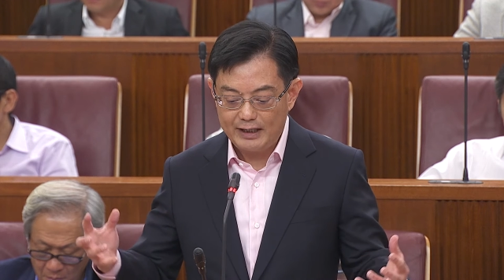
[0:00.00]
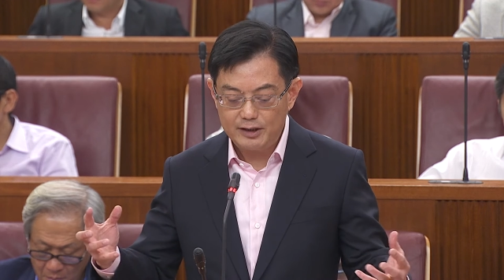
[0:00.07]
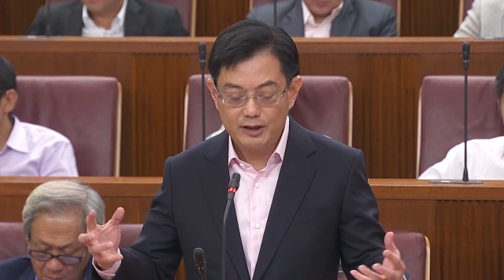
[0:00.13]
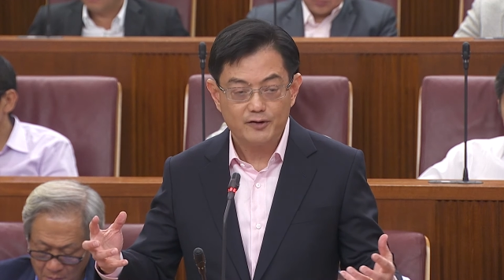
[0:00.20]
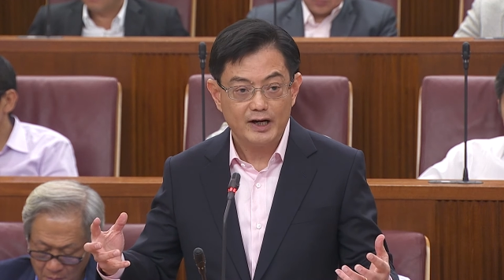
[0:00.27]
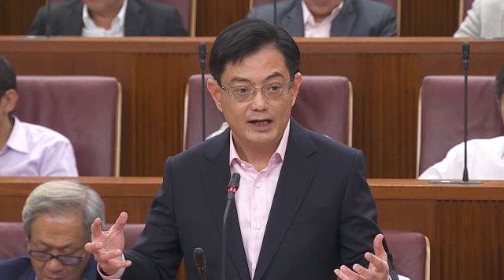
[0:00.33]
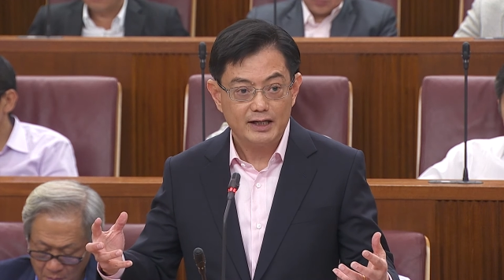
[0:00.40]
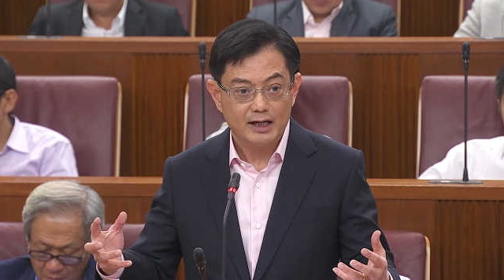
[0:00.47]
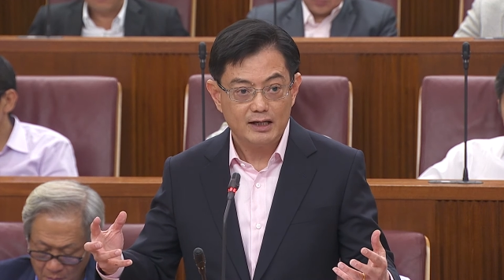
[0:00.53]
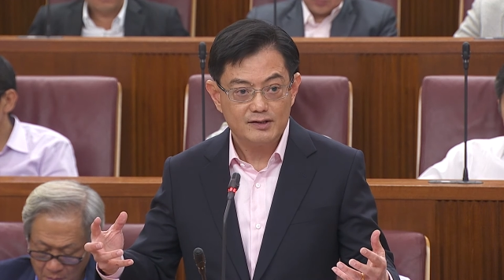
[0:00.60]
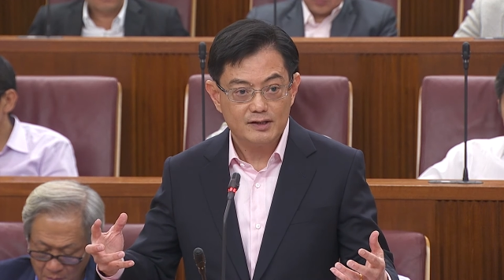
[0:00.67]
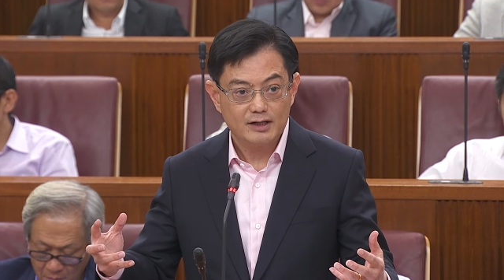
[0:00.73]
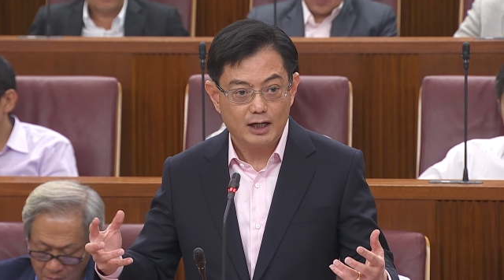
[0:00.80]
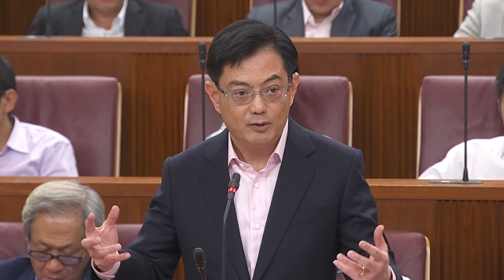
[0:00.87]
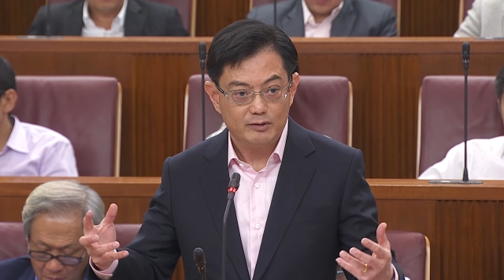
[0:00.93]
integrating
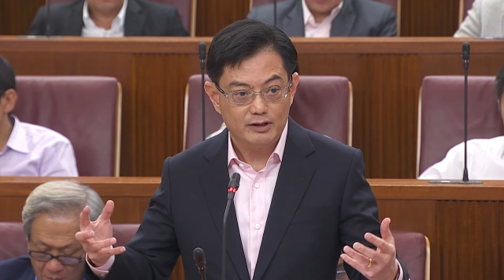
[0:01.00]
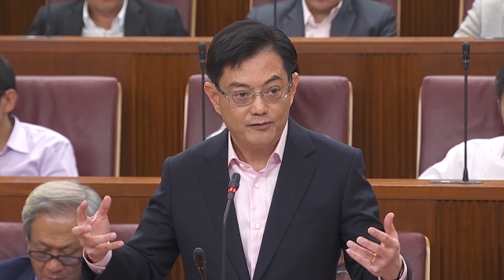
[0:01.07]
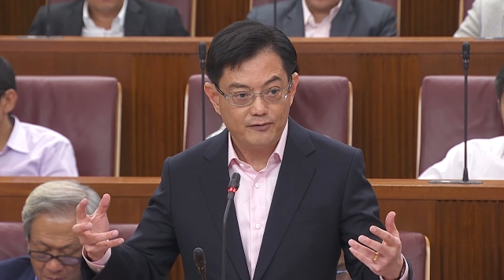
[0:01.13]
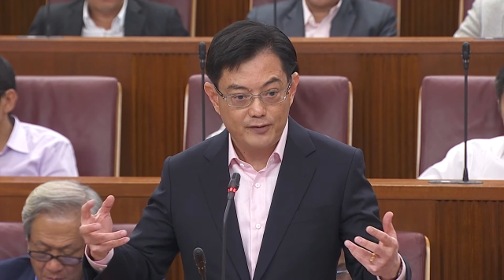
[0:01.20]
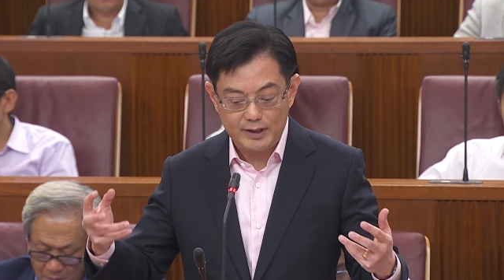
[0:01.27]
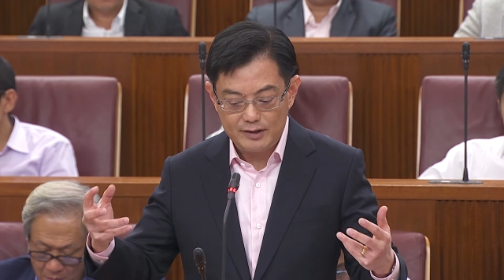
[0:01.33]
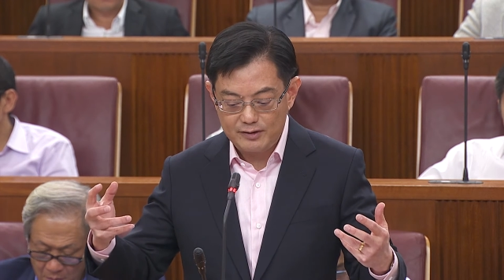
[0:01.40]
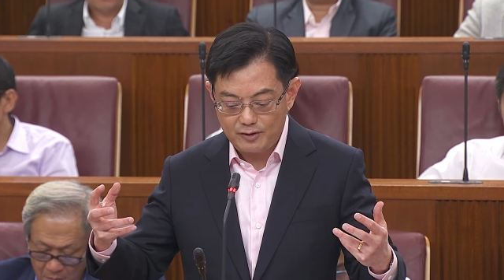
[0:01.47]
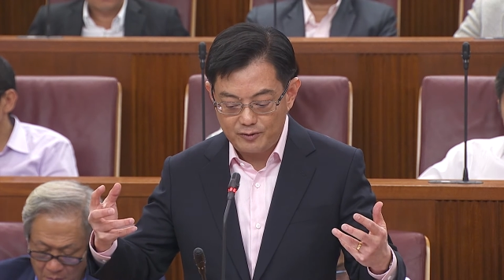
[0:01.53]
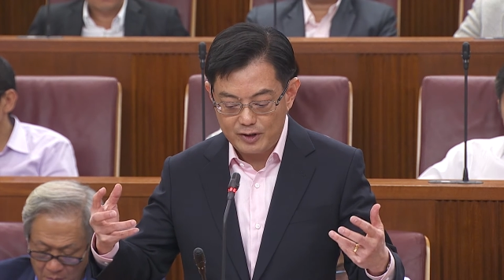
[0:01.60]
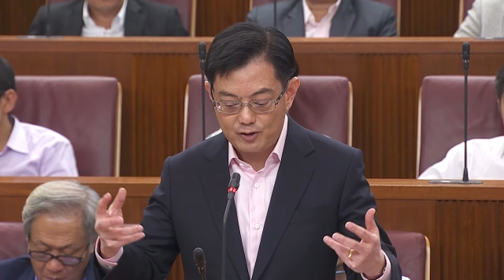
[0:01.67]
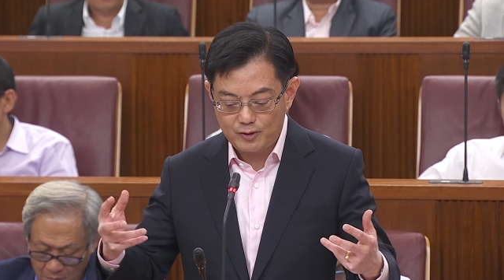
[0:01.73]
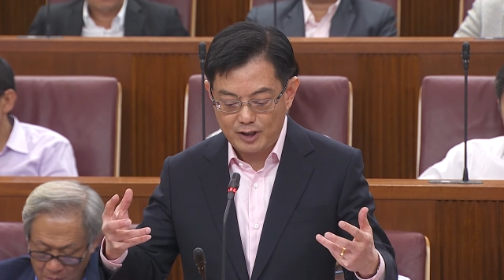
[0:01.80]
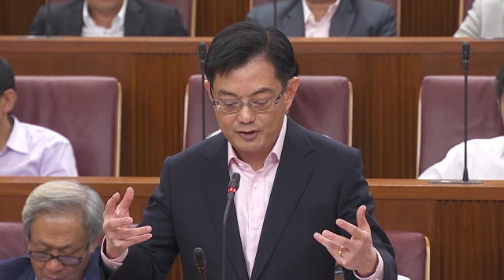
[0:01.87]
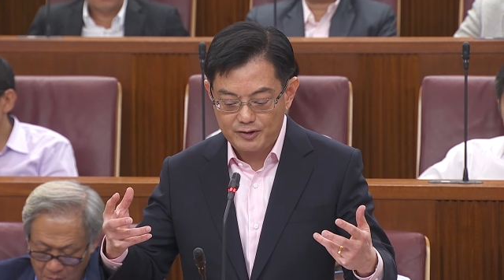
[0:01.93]
our different
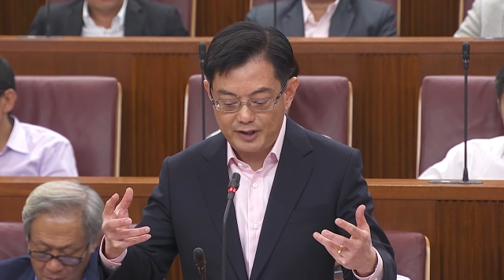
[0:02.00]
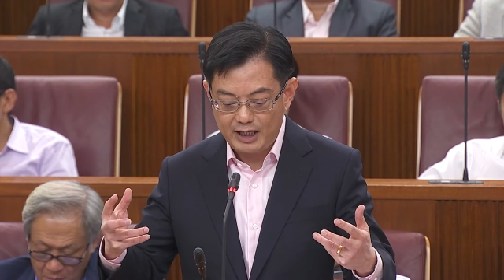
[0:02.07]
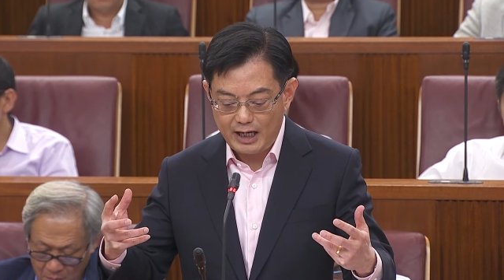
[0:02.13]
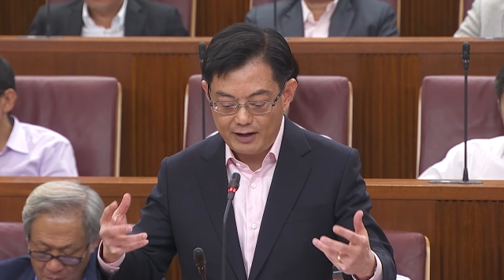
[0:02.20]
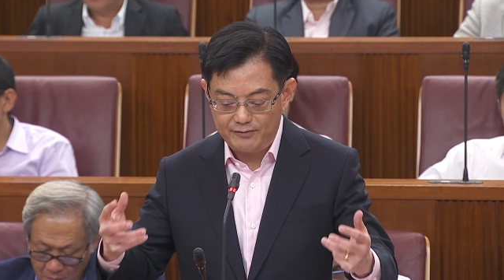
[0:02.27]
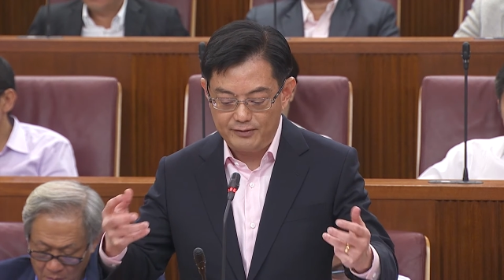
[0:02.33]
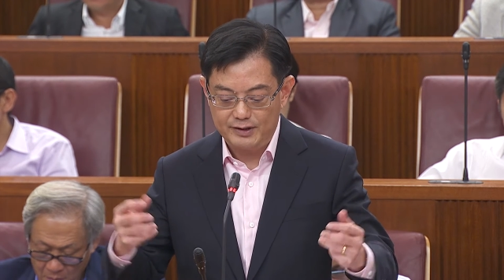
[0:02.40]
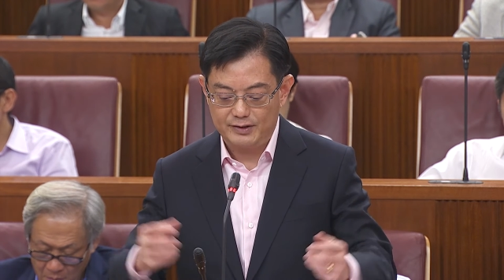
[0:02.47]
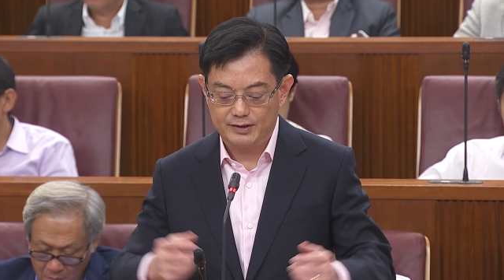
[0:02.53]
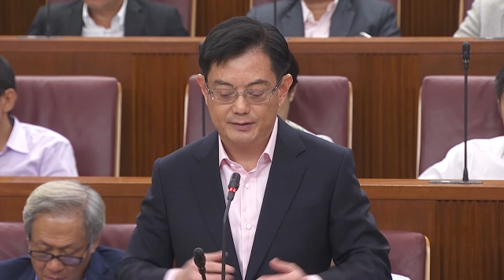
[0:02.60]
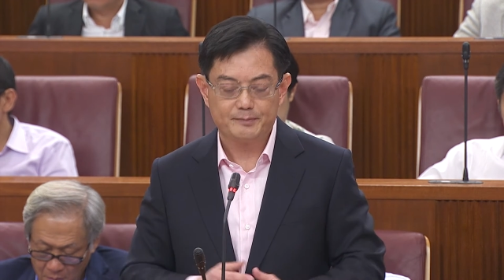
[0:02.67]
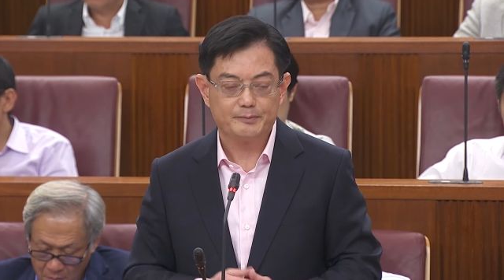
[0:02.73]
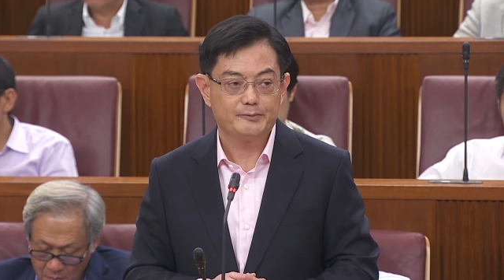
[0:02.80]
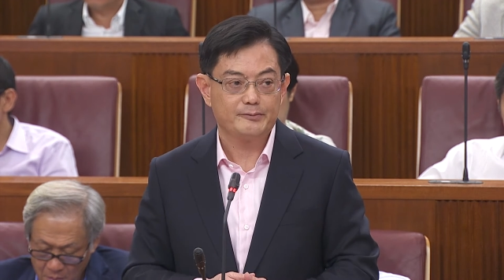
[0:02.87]
restructuring efforts